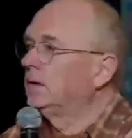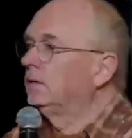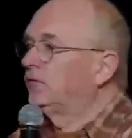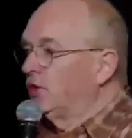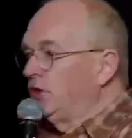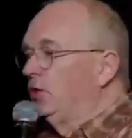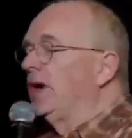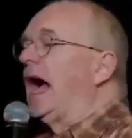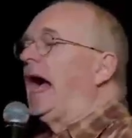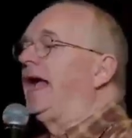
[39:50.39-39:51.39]
for you and
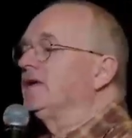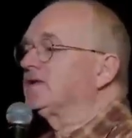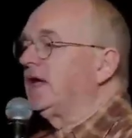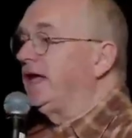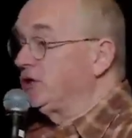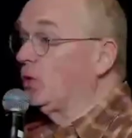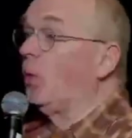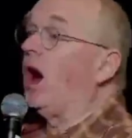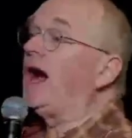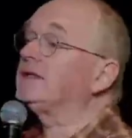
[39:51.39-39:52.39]
I is into
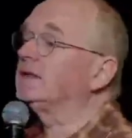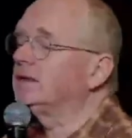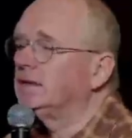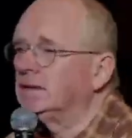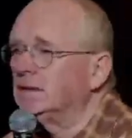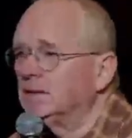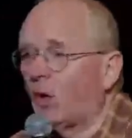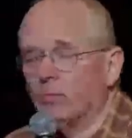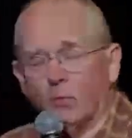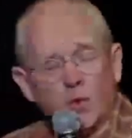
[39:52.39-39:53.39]
what,
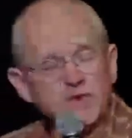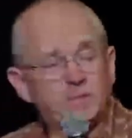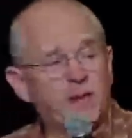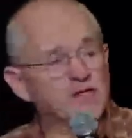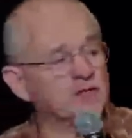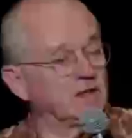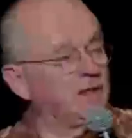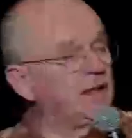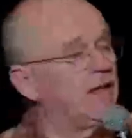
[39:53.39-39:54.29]
or more especially,